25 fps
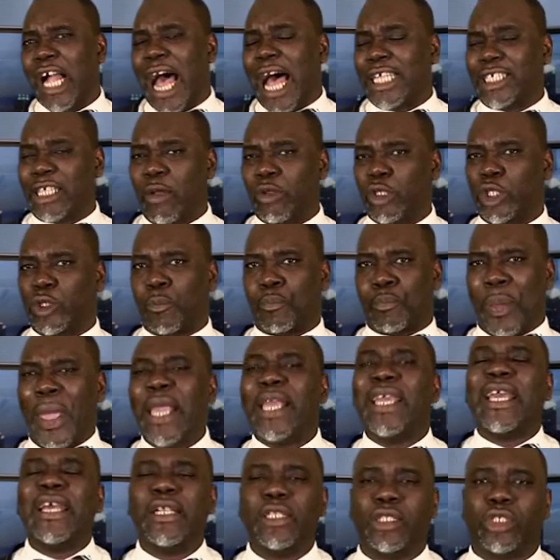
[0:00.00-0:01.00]
as I'm
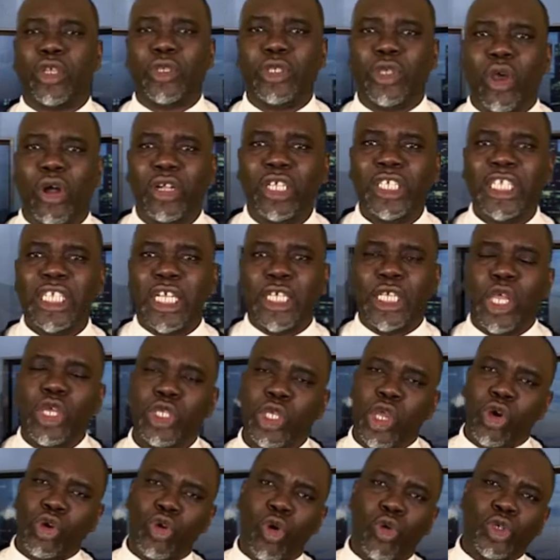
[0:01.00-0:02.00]
speaking to you, you,
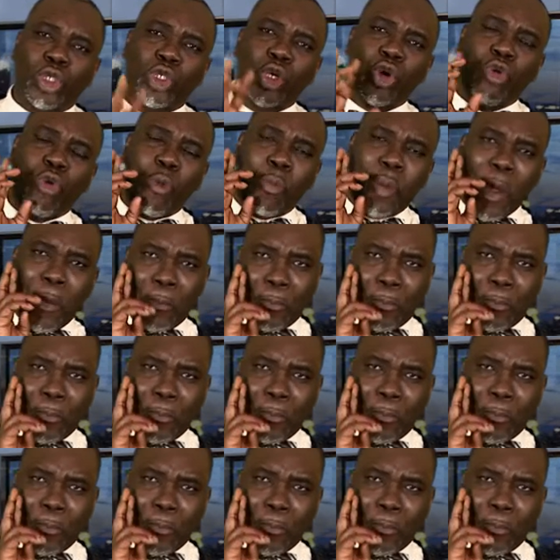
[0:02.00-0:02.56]
you, you will be